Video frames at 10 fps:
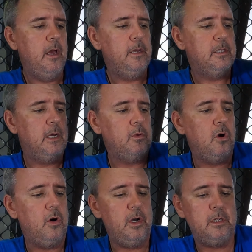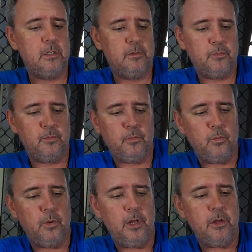Some guys,
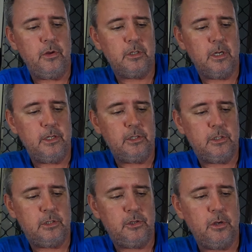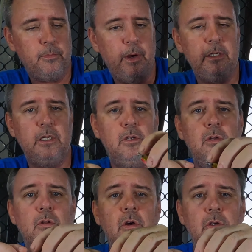when they're using these jerk baits, they
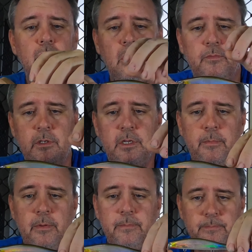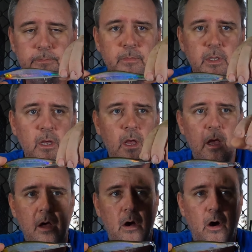do like a softer tip.
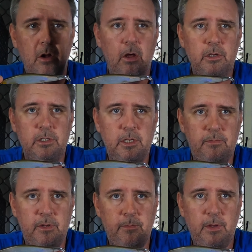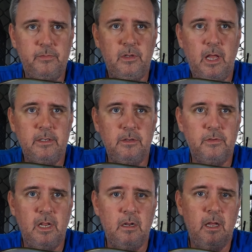I like a stiff tip. As you've
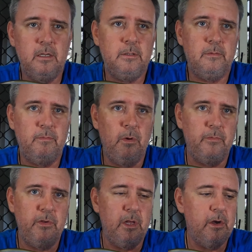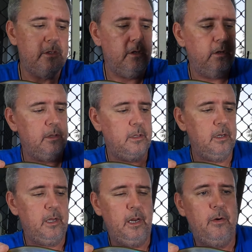seen in my videos, I like
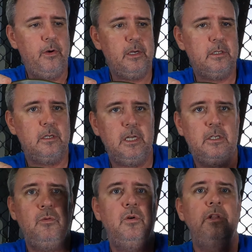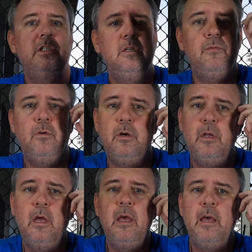the NRX because that's a really stiff rod.
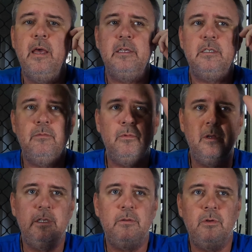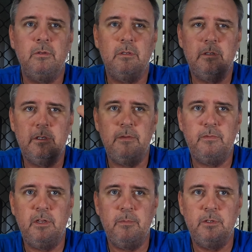It's a real
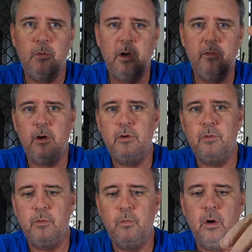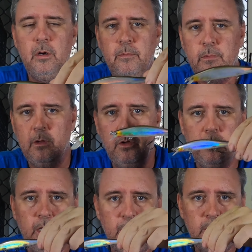stiff tip. So whatever I do with the rod, the
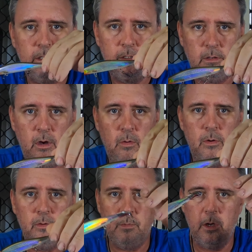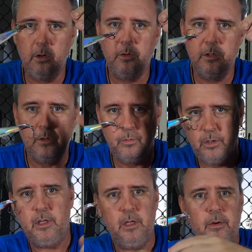lure does. I want my lure to
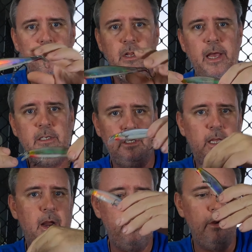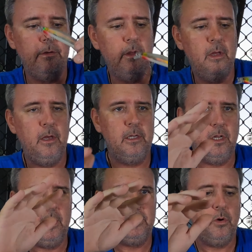really dance and carry on.
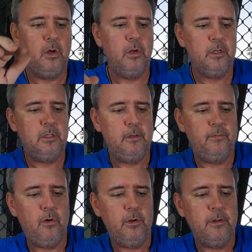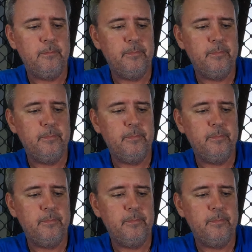So that's why I like a stiff rod.